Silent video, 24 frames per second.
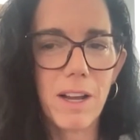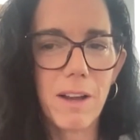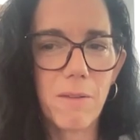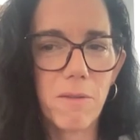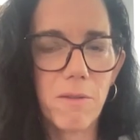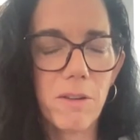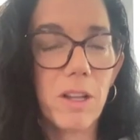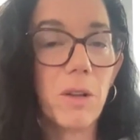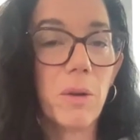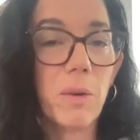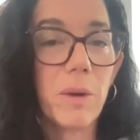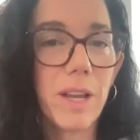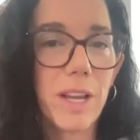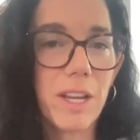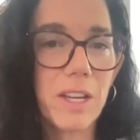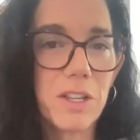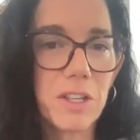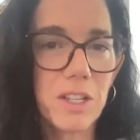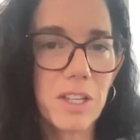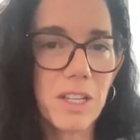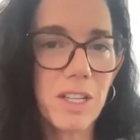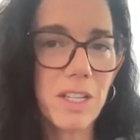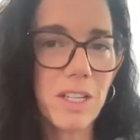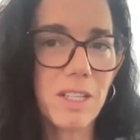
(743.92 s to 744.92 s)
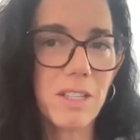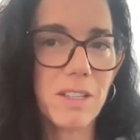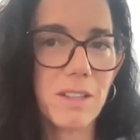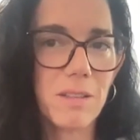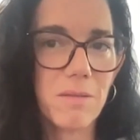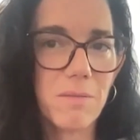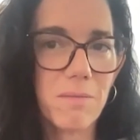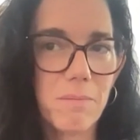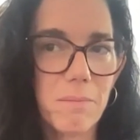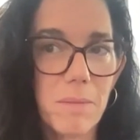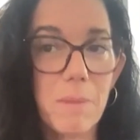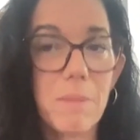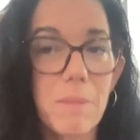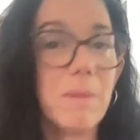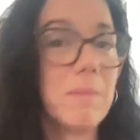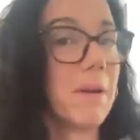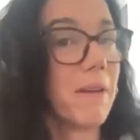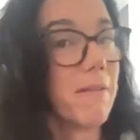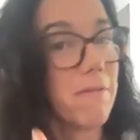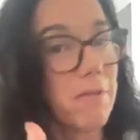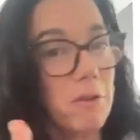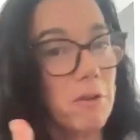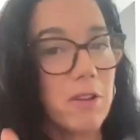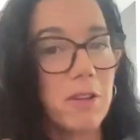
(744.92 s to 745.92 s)
relocation is maybe
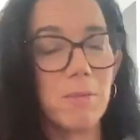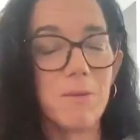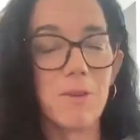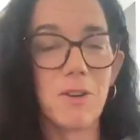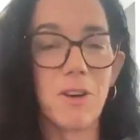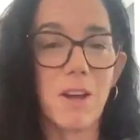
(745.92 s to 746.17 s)
my few tips.